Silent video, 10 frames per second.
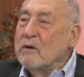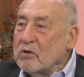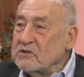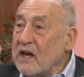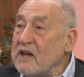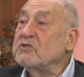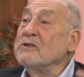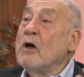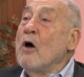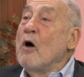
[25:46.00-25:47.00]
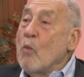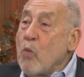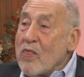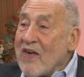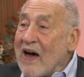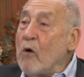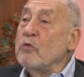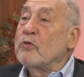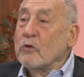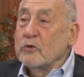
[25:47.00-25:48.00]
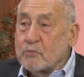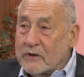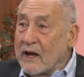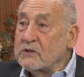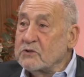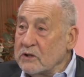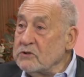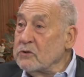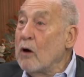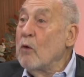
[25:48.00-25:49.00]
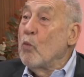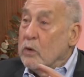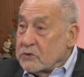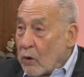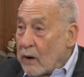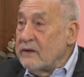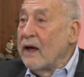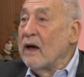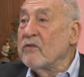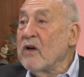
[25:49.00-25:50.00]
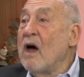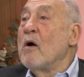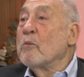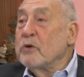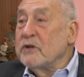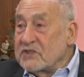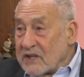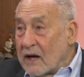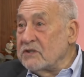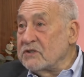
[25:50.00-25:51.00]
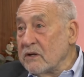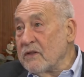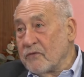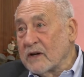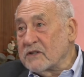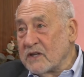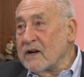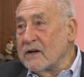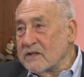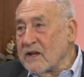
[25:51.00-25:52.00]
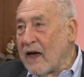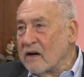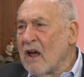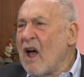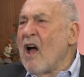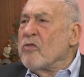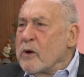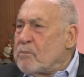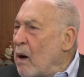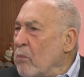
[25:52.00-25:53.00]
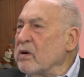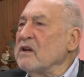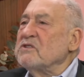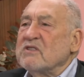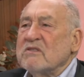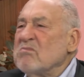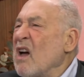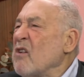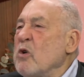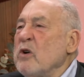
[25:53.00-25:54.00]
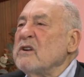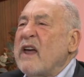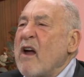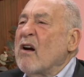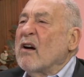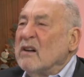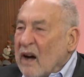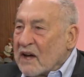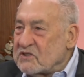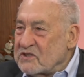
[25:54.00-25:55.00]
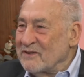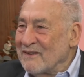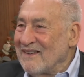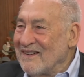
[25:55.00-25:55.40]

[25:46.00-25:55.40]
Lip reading: liberalization, without those protections, was going to have precisely the effects that it has had. The Republicans couldn't care less.